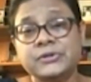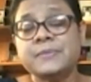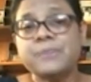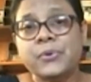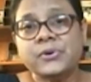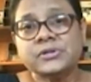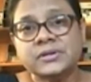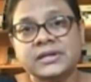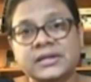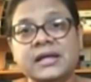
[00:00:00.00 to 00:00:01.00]
But
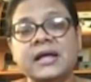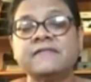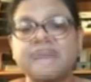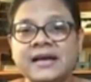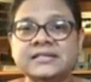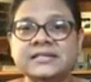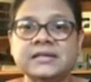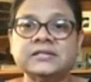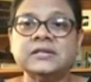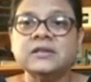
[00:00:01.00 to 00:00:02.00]
importantly, the
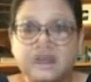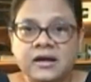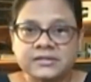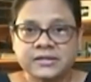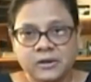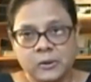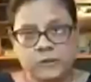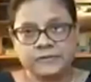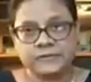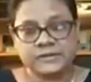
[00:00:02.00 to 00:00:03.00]
vaccine is not the
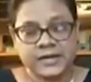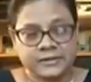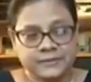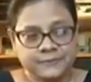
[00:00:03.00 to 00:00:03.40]
cause of death.